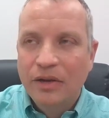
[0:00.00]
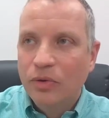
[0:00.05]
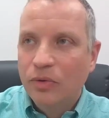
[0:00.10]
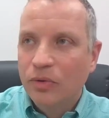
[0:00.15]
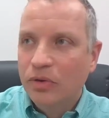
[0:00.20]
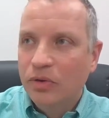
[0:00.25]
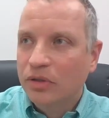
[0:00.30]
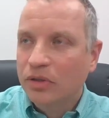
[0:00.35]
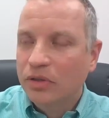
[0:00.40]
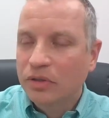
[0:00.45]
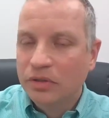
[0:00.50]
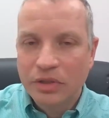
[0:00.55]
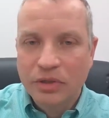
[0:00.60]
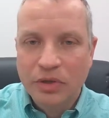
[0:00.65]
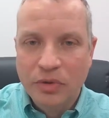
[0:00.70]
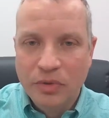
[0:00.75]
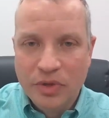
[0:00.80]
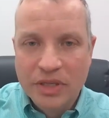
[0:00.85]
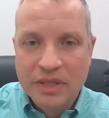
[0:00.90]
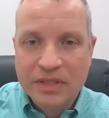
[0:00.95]
or
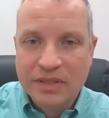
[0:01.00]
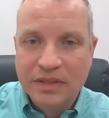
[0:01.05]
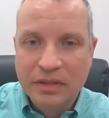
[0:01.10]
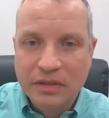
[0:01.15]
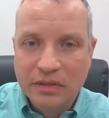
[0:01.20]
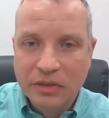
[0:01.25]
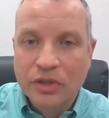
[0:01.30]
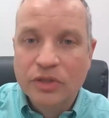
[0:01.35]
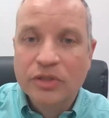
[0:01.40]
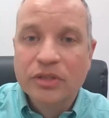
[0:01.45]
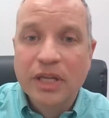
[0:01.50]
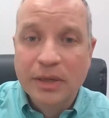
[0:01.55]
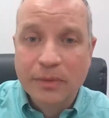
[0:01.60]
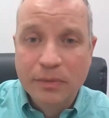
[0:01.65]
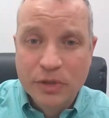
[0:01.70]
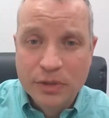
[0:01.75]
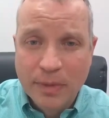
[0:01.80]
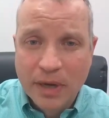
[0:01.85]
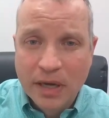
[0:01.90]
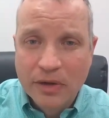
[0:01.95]
these large
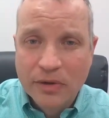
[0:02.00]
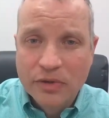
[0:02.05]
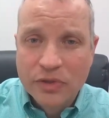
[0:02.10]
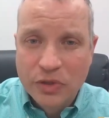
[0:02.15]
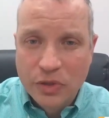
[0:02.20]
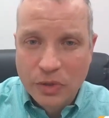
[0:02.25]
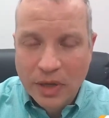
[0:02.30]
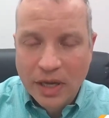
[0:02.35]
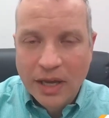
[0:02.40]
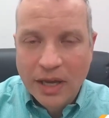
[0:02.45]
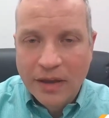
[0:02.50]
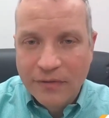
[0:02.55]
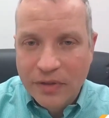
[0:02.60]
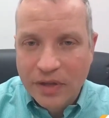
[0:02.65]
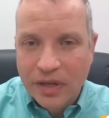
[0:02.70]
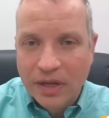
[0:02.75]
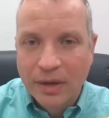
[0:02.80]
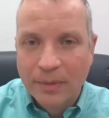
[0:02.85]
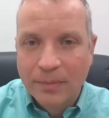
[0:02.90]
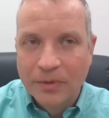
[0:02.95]
language models, you have
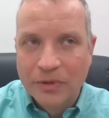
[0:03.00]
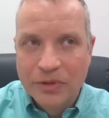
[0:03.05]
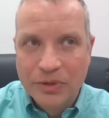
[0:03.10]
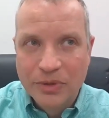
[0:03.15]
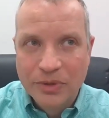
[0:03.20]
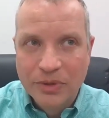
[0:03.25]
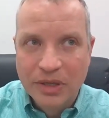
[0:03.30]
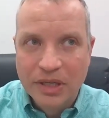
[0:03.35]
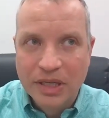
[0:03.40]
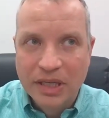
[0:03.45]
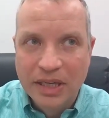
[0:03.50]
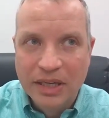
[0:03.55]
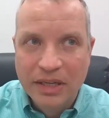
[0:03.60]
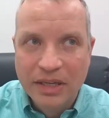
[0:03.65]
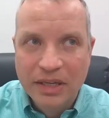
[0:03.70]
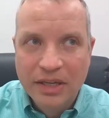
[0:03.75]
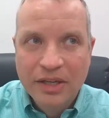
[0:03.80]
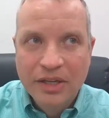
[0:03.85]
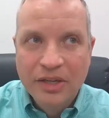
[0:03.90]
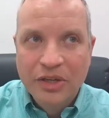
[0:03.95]
the
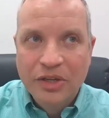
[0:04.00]
opportunity